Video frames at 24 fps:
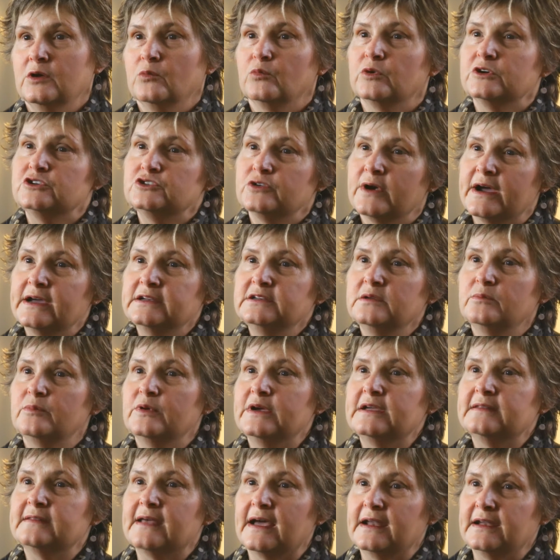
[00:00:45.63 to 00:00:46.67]
We're trying to
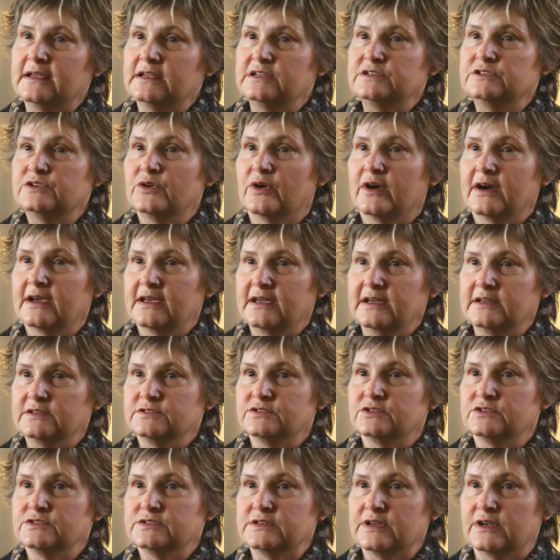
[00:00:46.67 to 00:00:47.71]
bring that into our
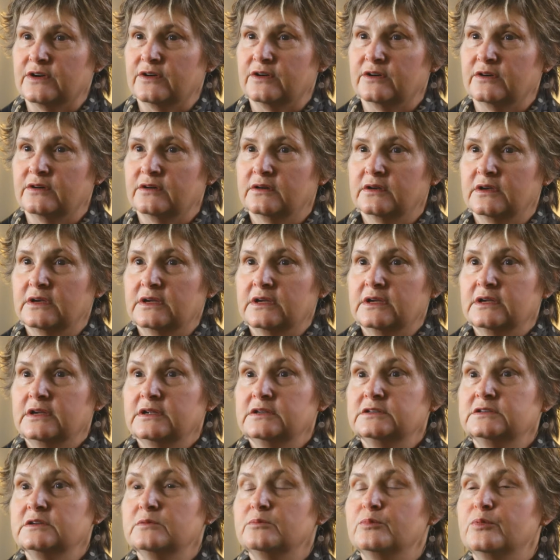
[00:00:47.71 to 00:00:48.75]
cancer center,
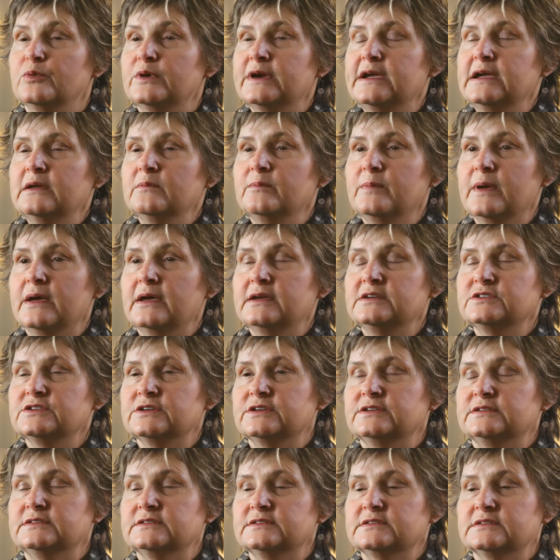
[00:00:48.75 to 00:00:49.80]
to bring
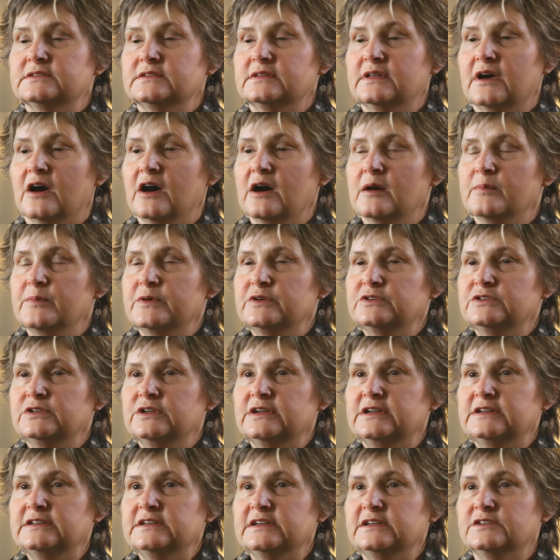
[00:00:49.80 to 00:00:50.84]
patients the
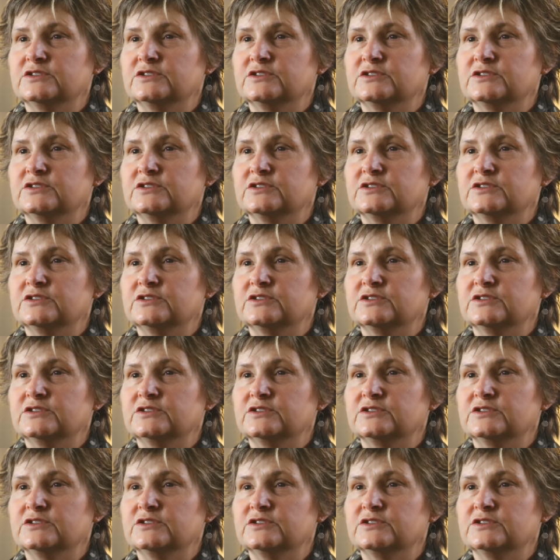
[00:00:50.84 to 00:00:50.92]
opportunity